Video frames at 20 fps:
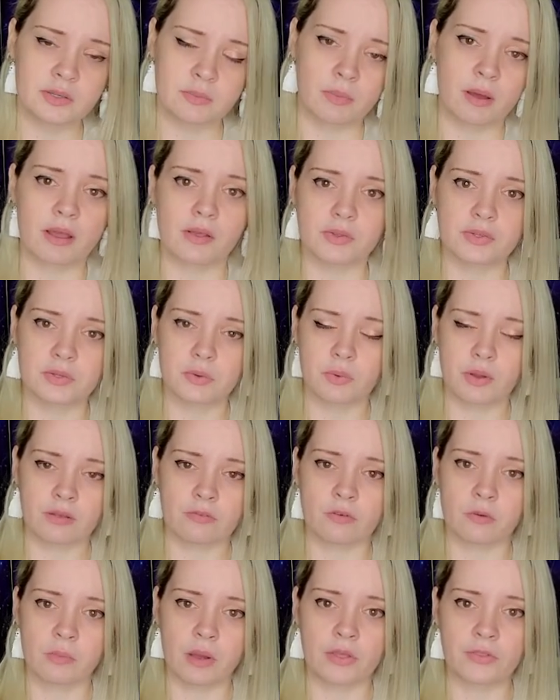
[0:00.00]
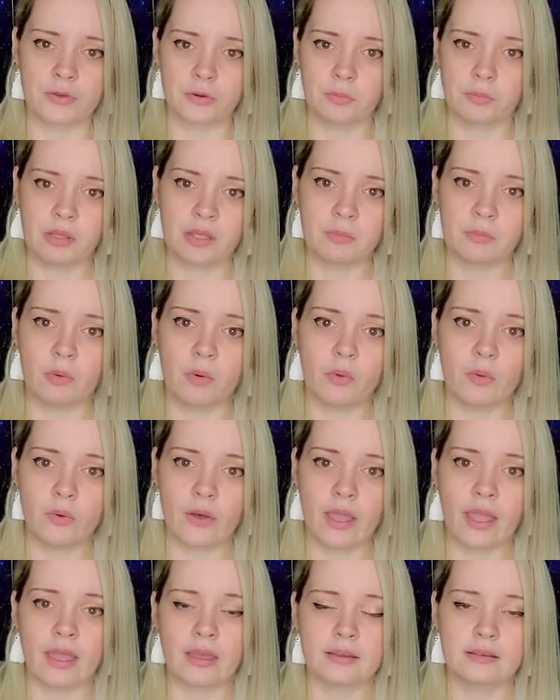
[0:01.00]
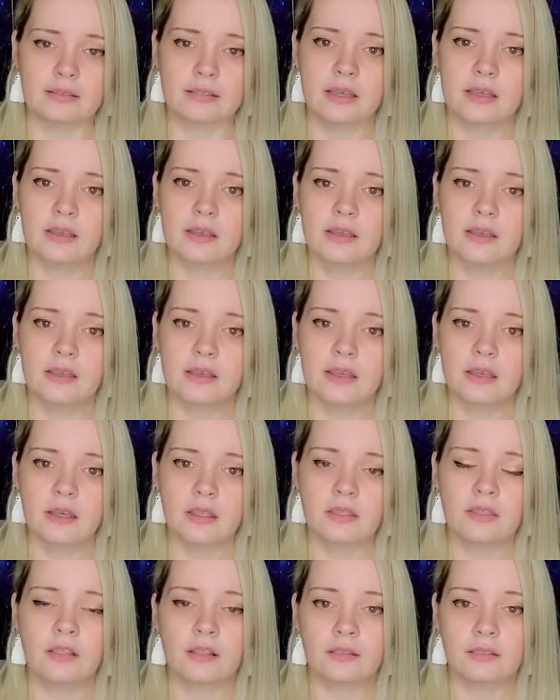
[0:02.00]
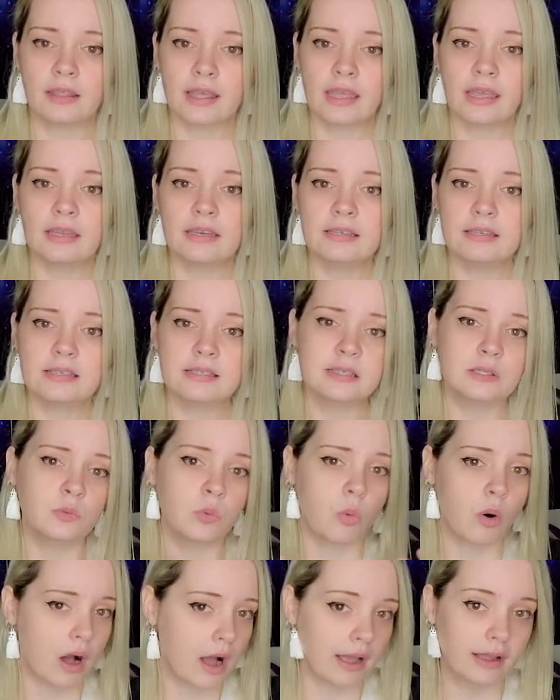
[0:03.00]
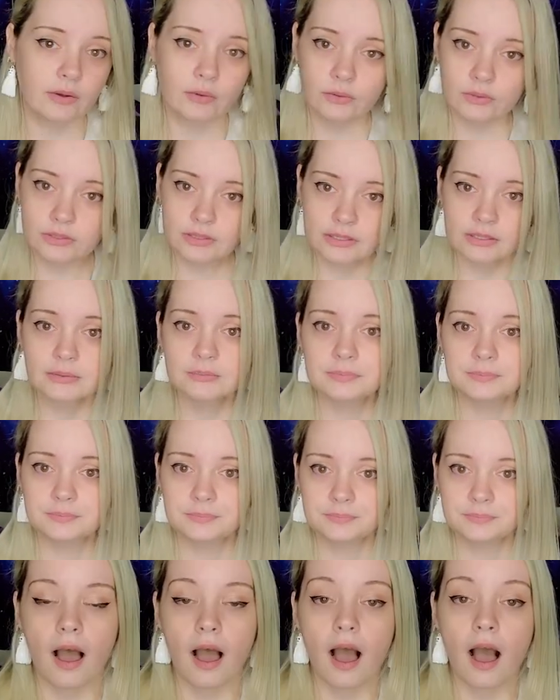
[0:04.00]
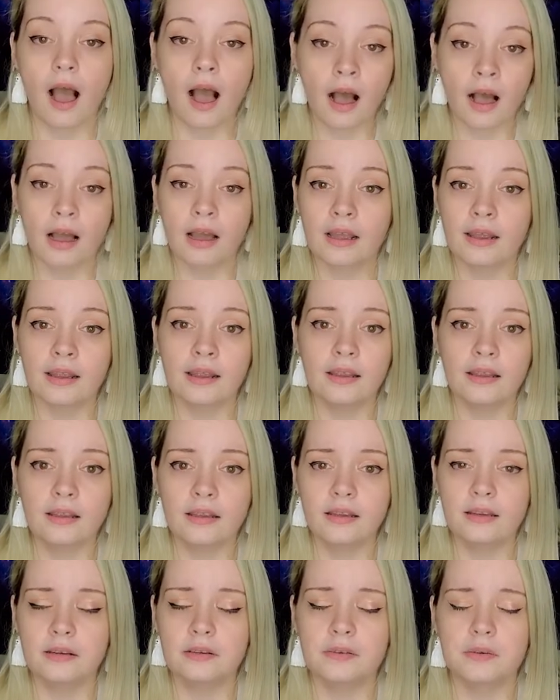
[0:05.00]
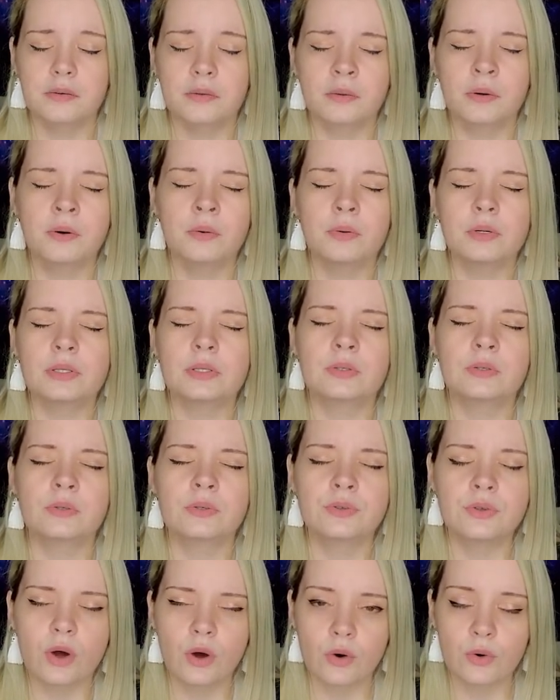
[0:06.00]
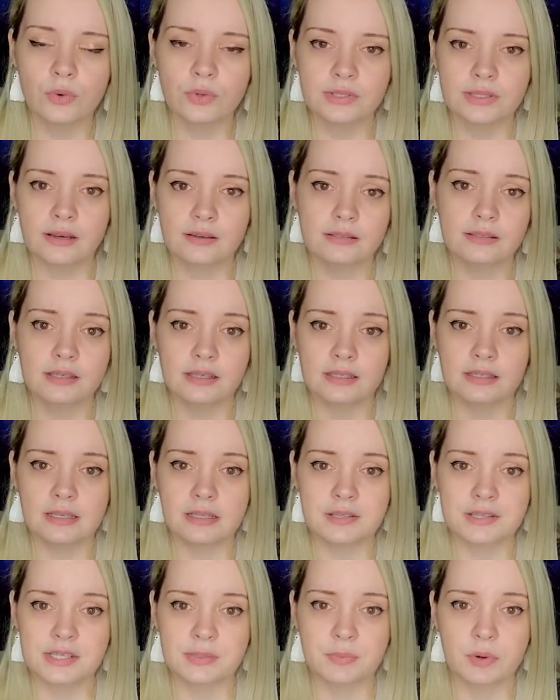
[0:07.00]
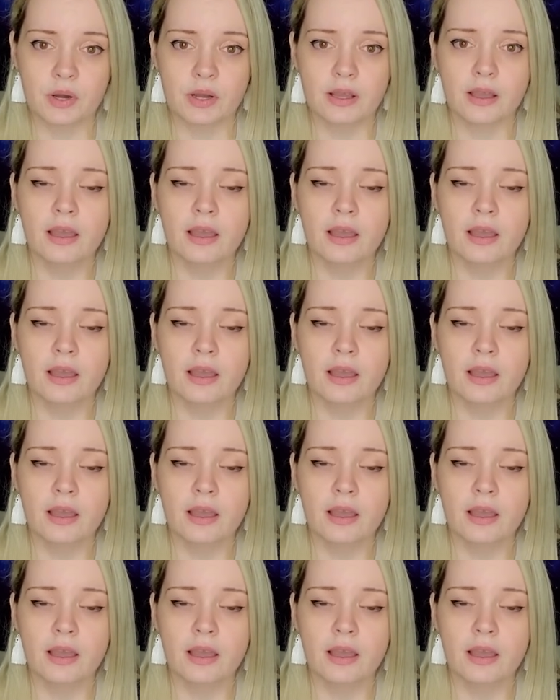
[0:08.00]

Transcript: miles away from other people, and the land is wild. I was so sucked into this book.